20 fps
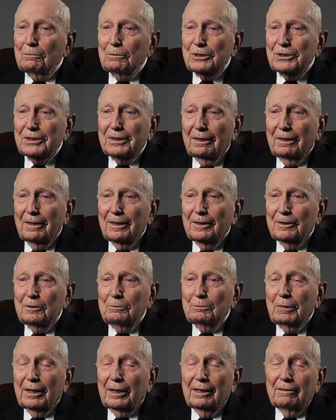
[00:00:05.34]
was started
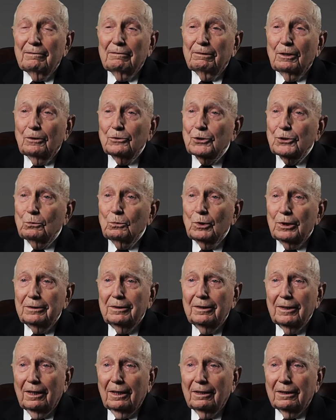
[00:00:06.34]
by Virgil
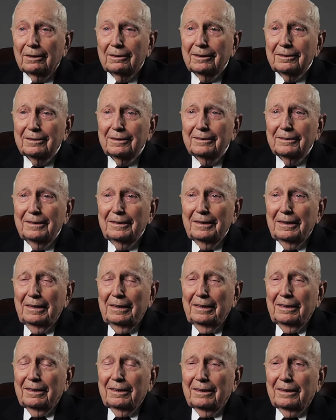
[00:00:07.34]
Woodcock.
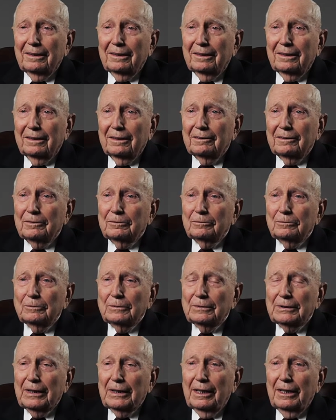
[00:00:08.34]
Uh,
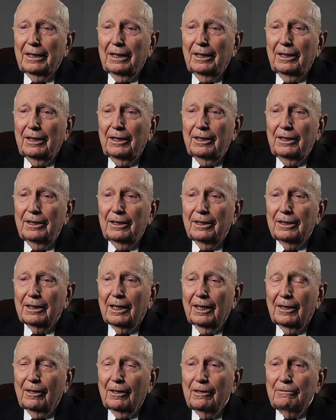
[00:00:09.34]
he and
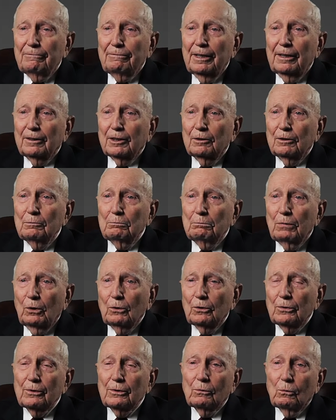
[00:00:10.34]
Larry Phelan
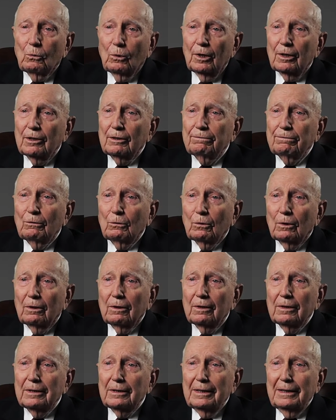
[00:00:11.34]
both worked
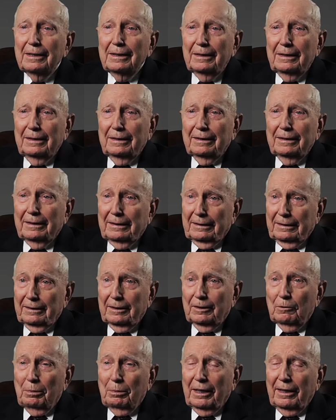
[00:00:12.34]
for
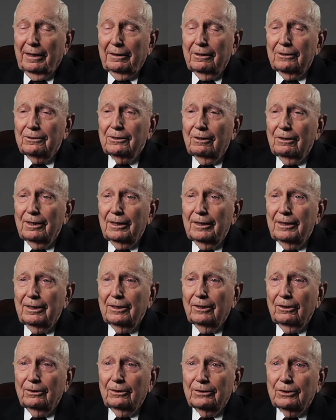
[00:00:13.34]
a patent attorney
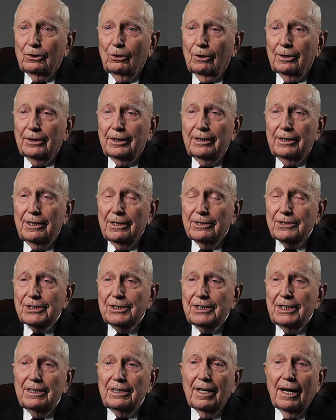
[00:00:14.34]
called Cornelius
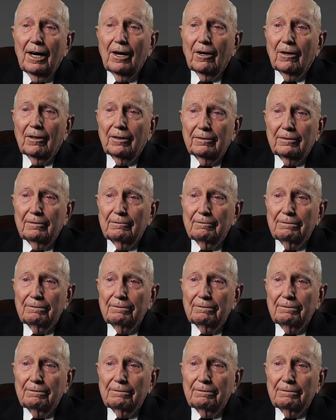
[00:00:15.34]
D. Arrett in